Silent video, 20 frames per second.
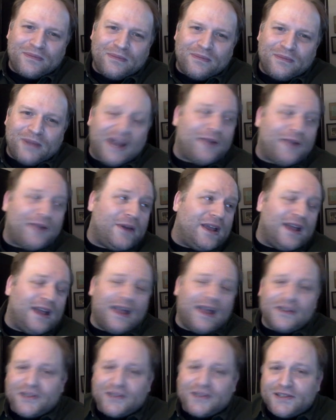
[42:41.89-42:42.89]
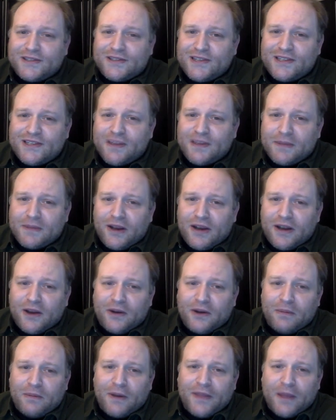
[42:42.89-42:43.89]
but anyway, just something to
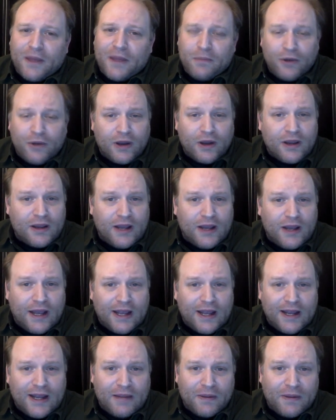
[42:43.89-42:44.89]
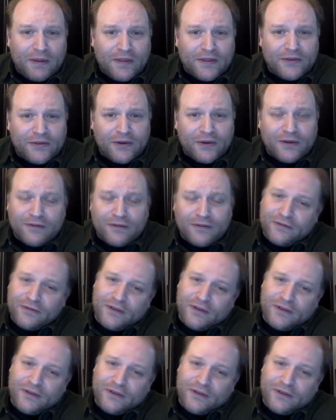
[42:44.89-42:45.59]
note about that book and about the sort of